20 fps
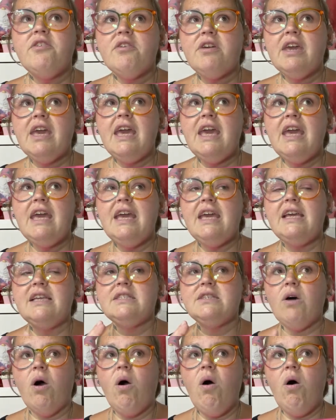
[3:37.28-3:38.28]
kit
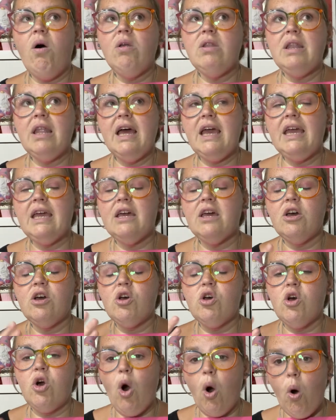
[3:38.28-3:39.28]
is all like
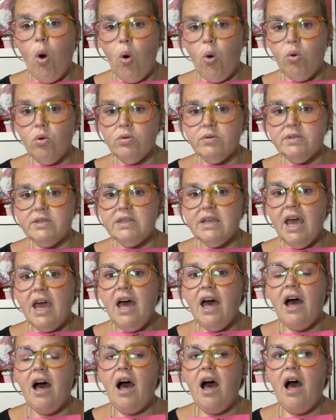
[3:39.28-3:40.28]
golds.
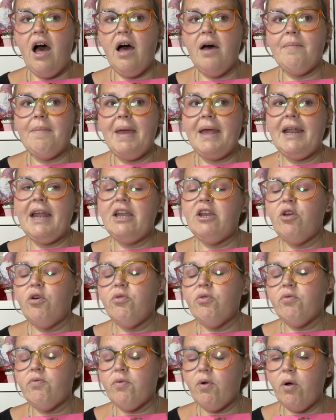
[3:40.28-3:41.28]
And I know
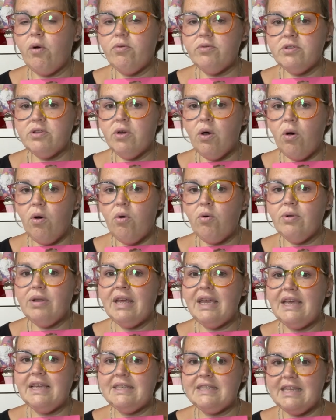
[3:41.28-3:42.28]
the rose gold
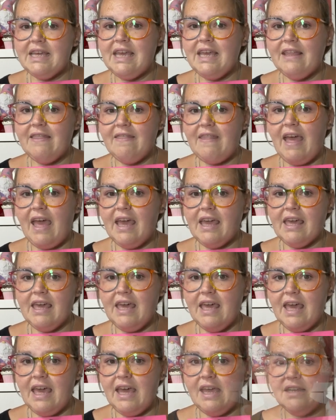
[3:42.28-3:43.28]
is in that
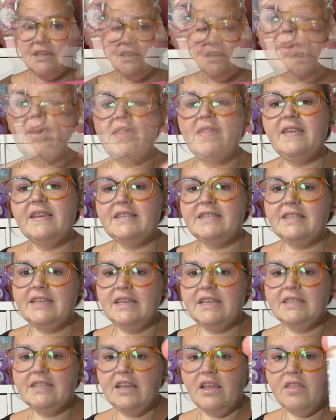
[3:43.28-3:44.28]
kit. So this
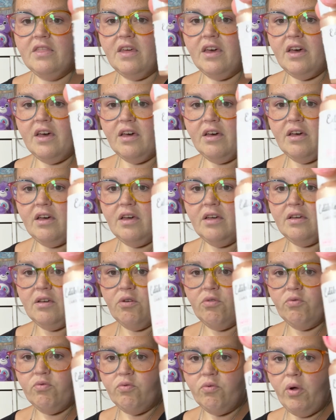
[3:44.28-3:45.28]
is the
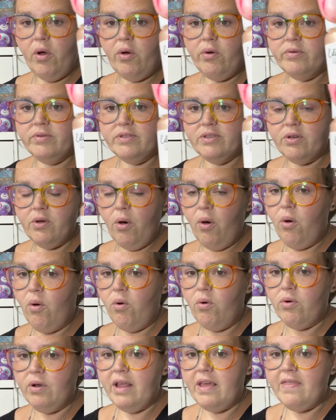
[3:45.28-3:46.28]
rose
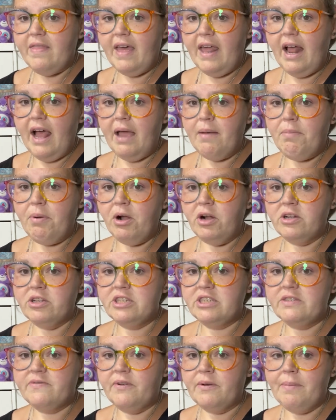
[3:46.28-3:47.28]
gold that I
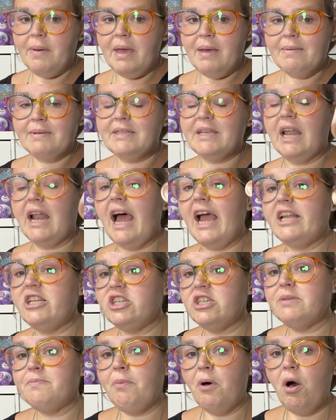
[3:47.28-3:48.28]
purchased from Amazon. I
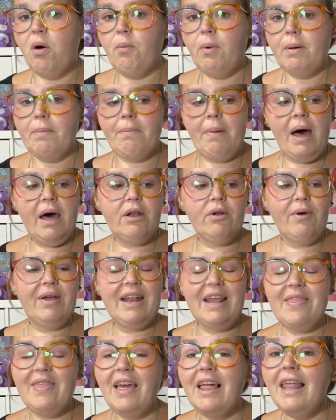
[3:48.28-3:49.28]
just bought one bottle,
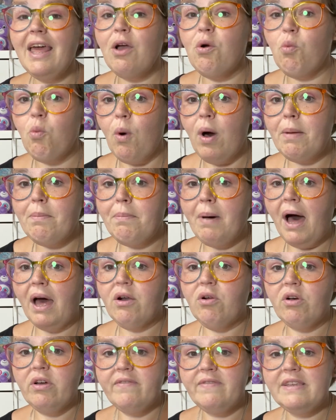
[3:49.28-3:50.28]
and I think like one
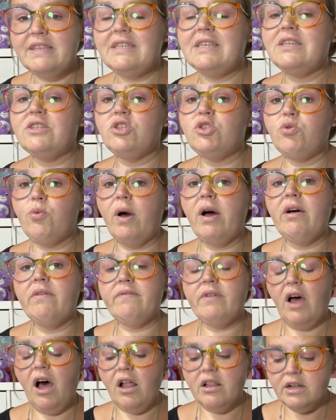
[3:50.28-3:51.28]
bottle of this is
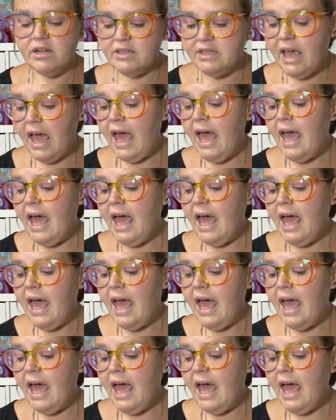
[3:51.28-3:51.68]
$12.